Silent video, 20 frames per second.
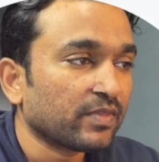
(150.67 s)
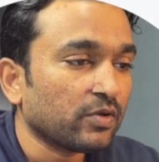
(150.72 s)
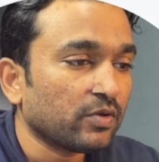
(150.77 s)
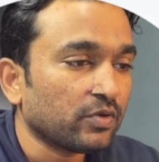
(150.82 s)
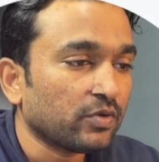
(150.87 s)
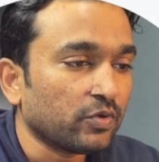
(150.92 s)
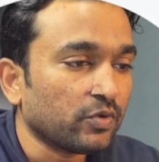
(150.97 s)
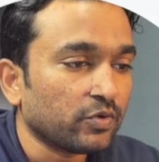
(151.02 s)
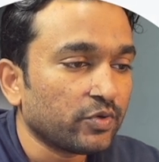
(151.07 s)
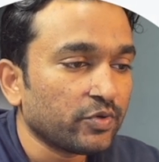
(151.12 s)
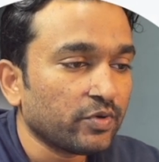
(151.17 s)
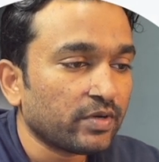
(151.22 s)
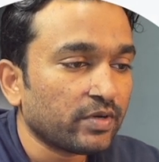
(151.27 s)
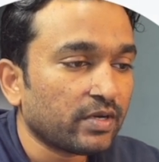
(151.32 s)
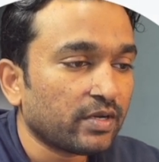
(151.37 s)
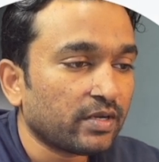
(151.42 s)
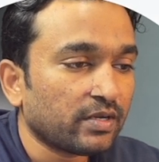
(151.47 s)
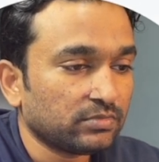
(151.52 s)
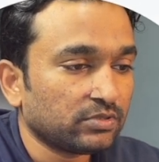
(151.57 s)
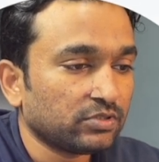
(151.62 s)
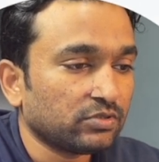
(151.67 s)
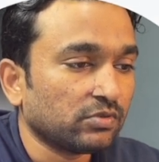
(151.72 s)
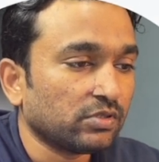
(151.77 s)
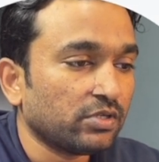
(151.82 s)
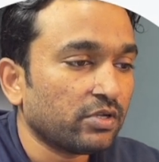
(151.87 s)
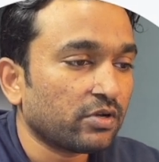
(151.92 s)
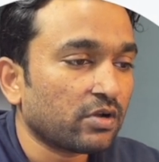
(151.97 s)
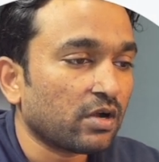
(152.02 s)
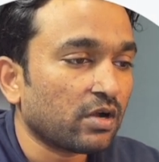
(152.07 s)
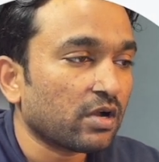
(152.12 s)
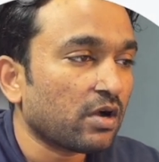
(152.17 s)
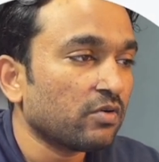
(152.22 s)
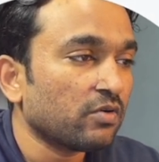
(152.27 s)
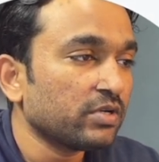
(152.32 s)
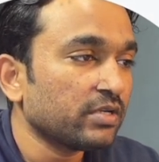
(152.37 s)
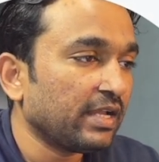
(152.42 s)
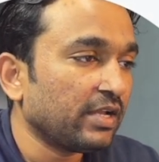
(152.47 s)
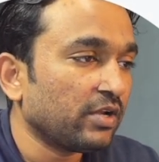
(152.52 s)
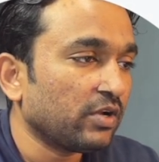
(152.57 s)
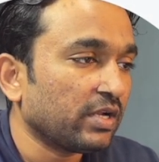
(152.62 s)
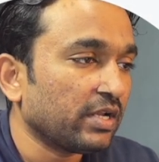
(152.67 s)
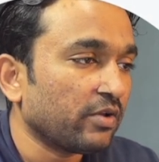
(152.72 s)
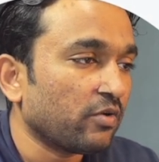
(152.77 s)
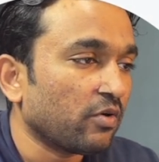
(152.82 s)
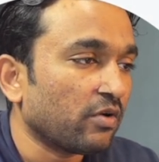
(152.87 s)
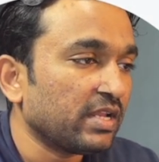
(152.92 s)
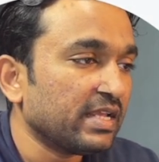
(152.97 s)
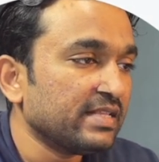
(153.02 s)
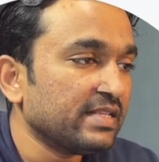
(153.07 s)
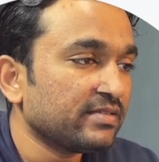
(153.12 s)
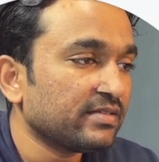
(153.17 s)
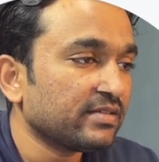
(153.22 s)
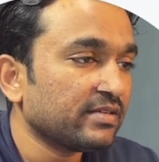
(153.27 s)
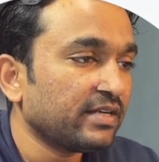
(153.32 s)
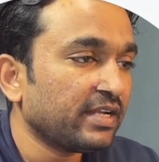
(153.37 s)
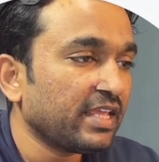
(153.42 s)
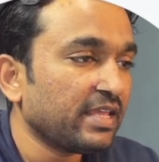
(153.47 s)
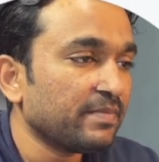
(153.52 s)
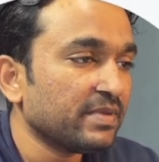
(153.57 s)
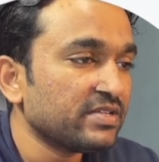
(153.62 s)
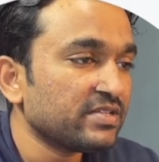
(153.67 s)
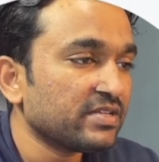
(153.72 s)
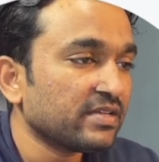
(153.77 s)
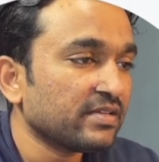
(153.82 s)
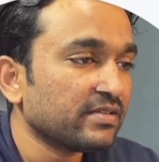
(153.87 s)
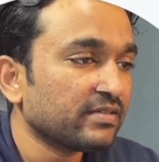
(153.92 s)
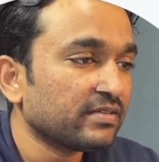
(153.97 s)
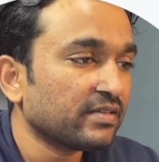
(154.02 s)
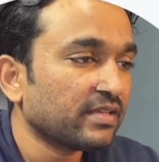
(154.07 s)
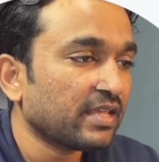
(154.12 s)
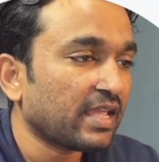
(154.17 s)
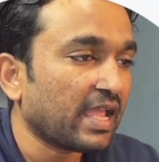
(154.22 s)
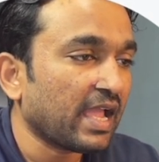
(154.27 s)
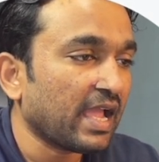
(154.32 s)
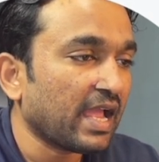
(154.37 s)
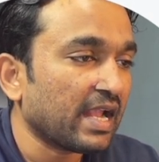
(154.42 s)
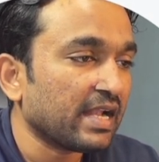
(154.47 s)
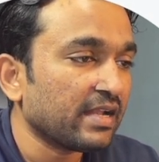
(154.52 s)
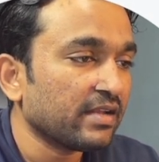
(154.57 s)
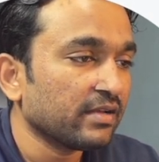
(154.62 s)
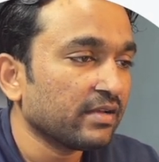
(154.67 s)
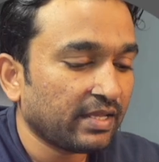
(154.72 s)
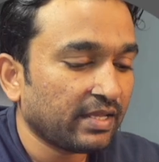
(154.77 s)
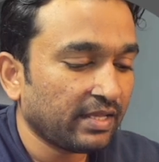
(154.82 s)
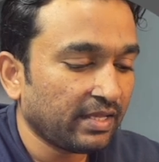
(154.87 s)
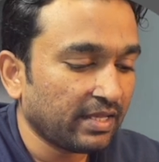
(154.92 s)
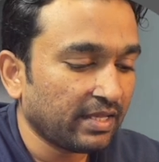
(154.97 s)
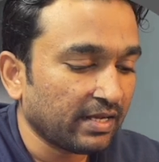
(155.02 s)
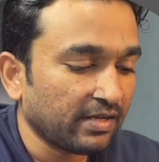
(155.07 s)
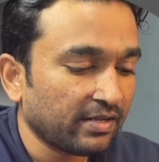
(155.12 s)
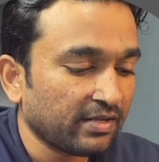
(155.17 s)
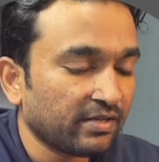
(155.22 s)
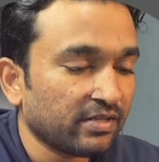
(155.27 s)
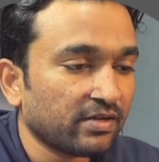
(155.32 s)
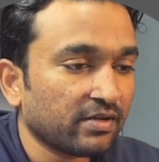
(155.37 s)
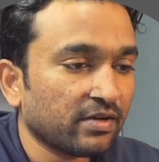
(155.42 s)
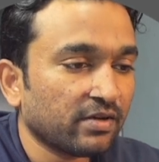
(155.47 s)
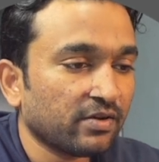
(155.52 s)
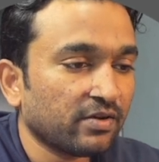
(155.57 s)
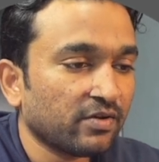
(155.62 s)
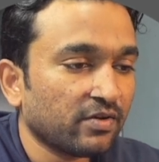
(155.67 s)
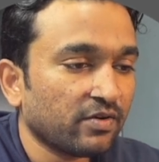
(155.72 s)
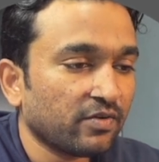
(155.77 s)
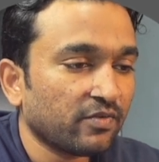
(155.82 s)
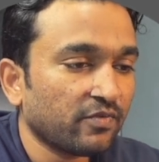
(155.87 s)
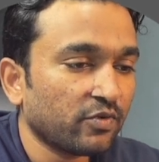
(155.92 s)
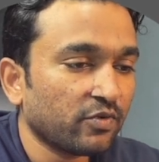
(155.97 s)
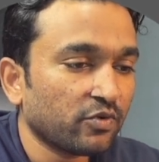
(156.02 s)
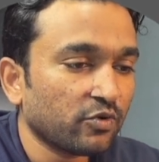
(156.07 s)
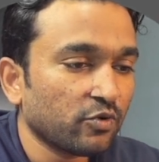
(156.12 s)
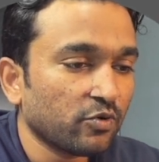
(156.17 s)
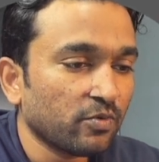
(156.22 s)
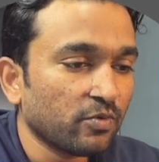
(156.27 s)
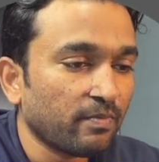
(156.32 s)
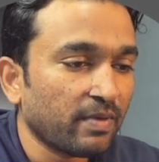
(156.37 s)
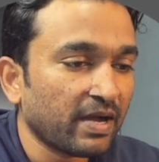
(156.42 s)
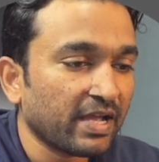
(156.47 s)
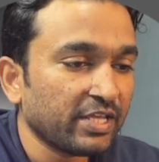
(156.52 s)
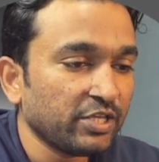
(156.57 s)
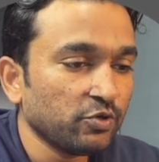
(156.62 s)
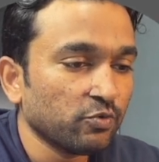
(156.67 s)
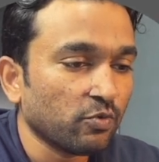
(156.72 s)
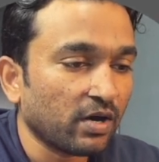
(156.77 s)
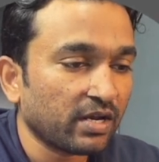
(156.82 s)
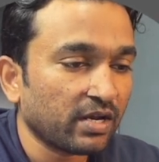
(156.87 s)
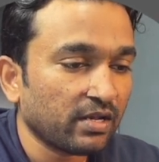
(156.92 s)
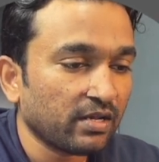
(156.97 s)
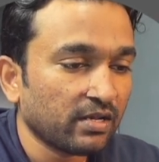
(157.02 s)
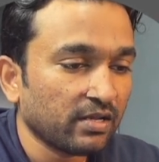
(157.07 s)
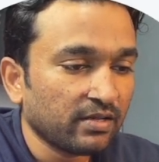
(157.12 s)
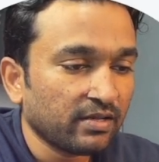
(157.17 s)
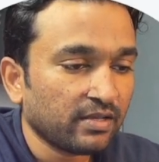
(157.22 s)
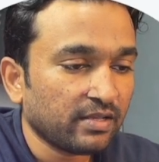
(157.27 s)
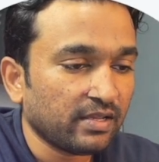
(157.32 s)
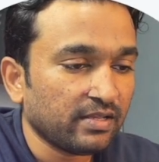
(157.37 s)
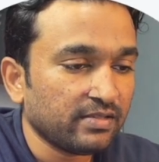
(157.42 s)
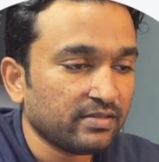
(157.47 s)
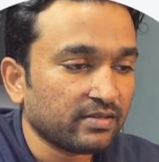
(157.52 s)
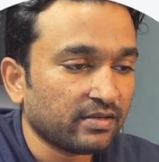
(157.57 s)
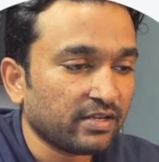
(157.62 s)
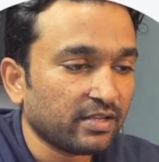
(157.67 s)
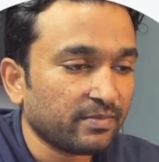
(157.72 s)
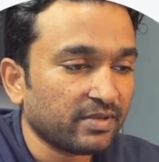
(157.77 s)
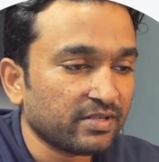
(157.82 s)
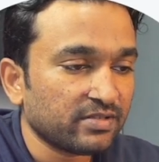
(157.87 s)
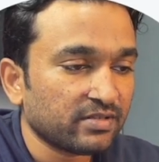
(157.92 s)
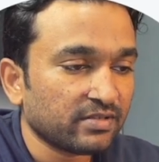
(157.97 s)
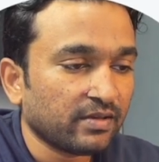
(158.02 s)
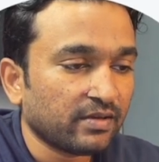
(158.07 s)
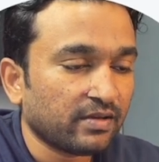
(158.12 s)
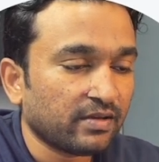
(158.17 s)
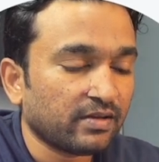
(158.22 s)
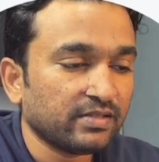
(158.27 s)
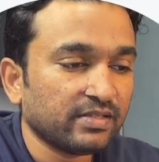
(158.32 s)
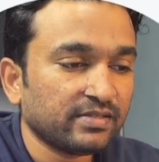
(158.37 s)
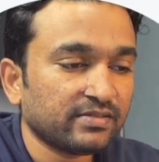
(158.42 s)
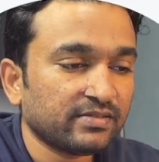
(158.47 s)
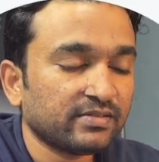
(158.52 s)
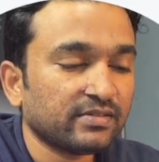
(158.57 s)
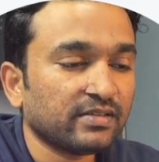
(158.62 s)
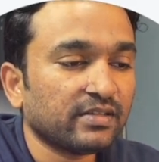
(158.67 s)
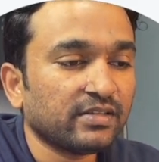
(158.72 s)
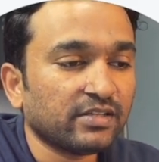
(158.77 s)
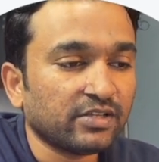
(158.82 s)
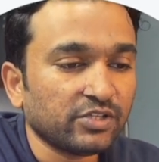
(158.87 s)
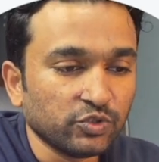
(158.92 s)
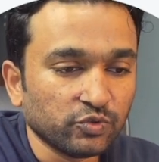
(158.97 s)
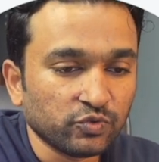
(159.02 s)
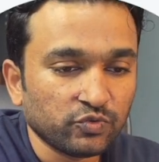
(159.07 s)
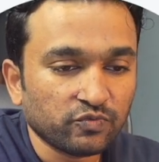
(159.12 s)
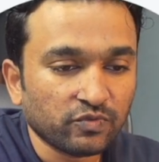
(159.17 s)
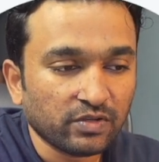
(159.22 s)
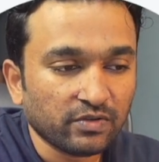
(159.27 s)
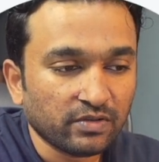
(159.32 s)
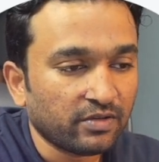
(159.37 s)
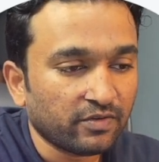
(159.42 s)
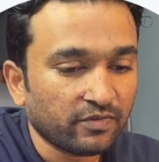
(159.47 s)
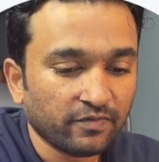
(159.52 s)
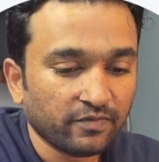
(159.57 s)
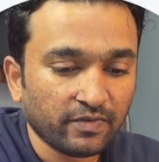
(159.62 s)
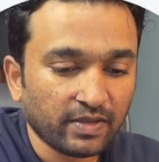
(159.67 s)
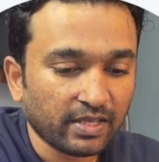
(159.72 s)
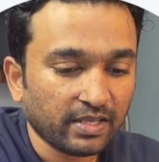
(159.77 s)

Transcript: go to your Google Doc account, click on insert images and get the photo by URL, insert images. This is the usual way.